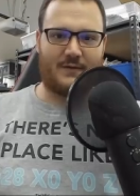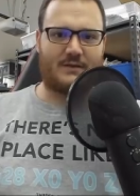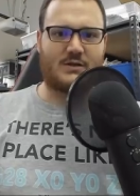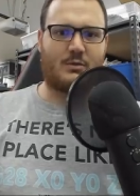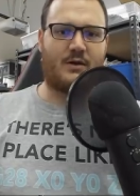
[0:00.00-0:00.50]

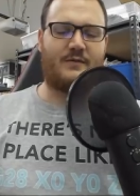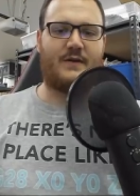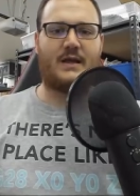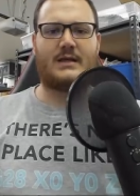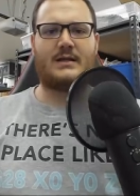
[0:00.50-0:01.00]
square
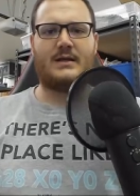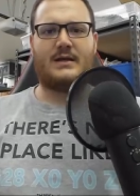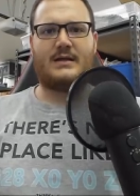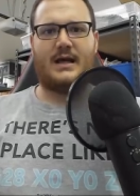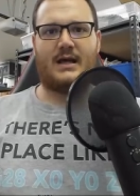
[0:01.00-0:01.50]
feet,
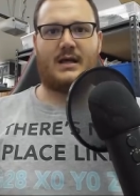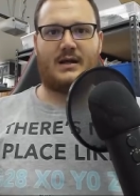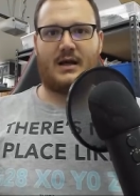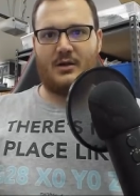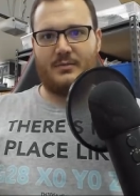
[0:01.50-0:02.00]
and
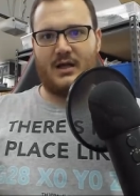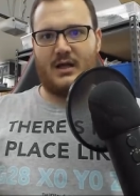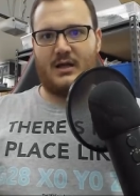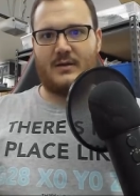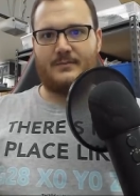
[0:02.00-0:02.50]
I'll
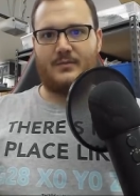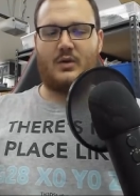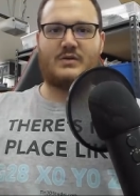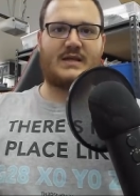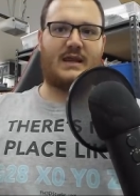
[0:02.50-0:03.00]
be
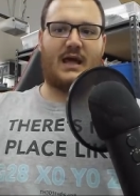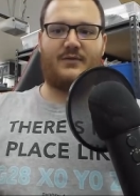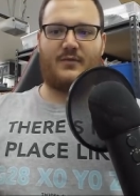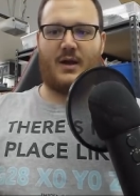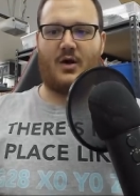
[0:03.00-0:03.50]
using that
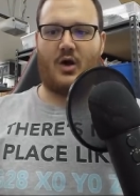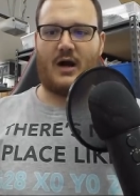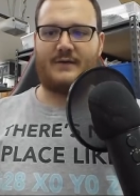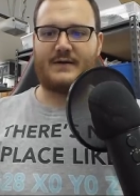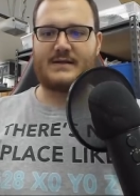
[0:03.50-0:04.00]
for my
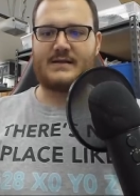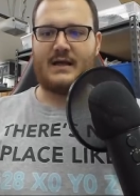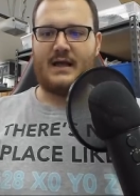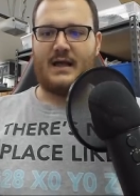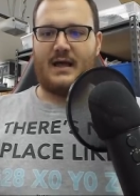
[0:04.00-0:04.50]
office.
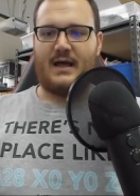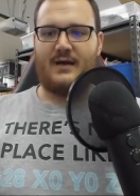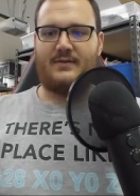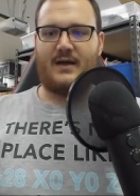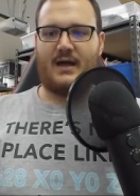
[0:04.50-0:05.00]

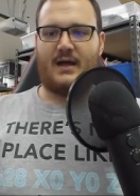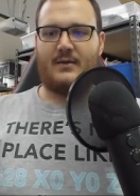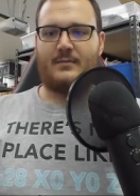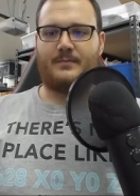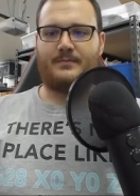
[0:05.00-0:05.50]
And
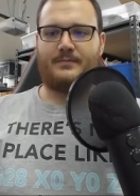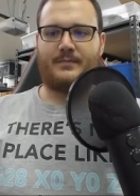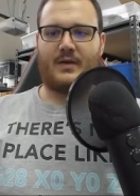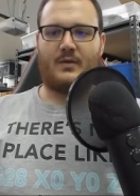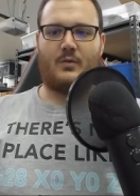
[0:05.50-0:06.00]
then
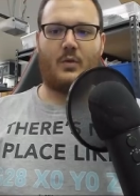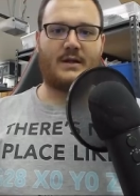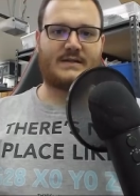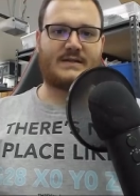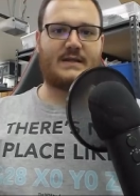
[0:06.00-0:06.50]

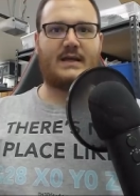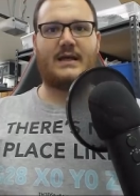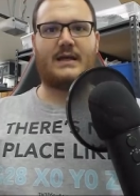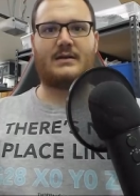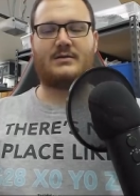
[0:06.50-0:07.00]
once
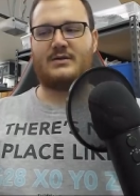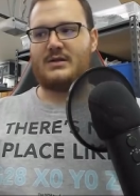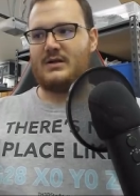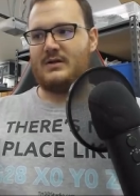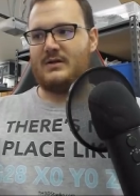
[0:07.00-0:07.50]
the
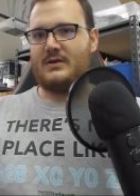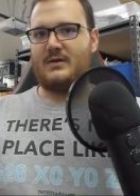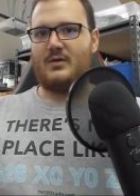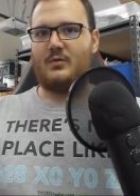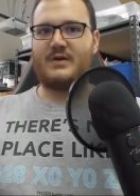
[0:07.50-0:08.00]

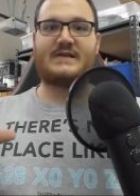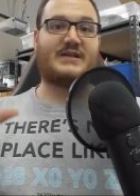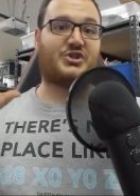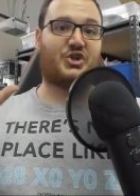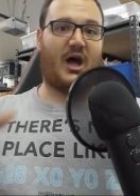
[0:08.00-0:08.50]

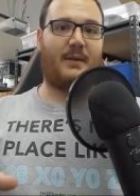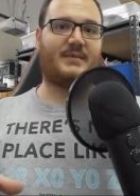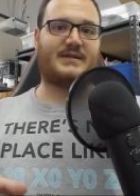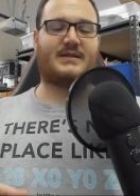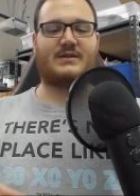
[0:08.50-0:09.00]
shop
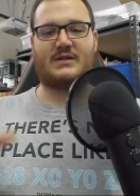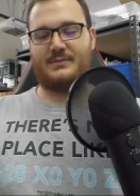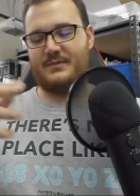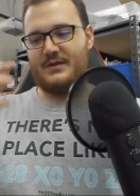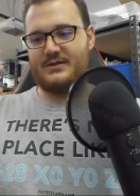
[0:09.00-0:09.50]
is done, so
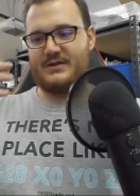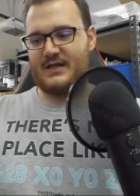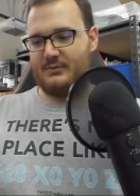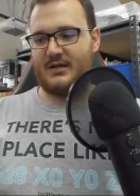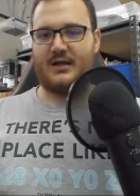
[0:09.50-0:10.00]
here's a
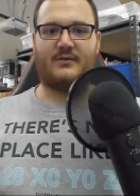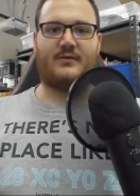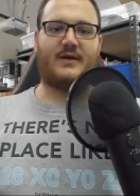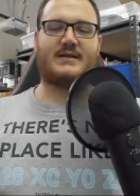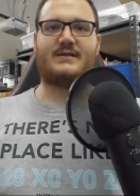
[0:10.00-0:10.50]
timeline of
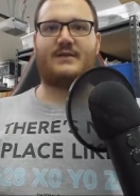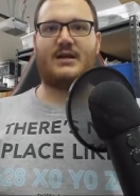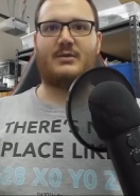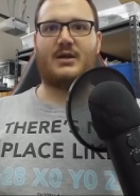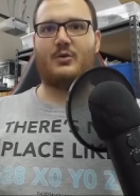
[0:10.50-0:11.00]
events if
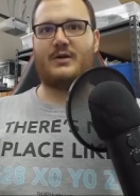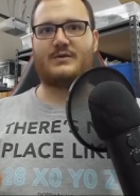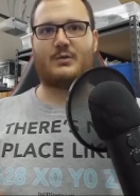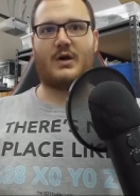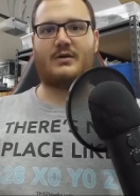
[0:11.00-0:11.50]
anybody is
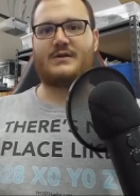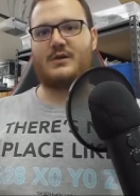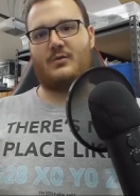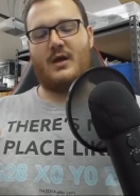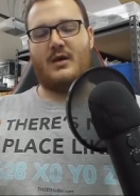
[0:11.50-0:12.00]
wondering.
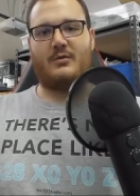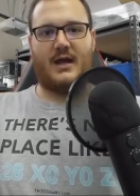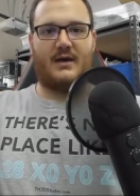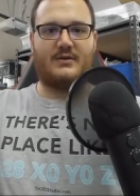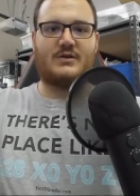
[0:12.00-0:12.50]
So we
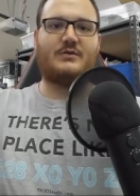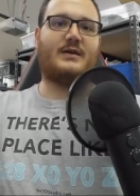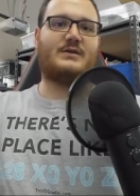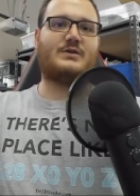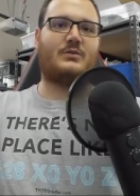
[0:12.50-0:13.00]
have a
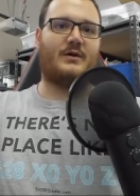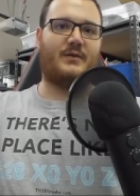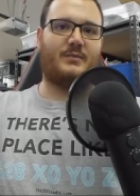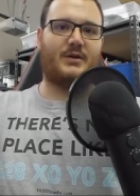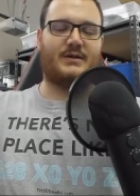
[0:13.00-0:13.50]
2,000 square
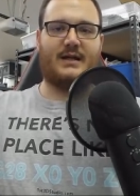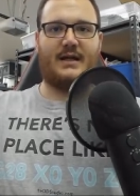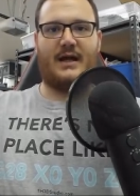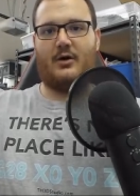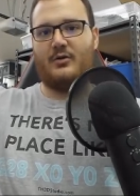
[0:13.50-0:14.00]
foot building
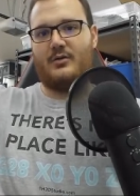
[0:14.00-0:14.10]
out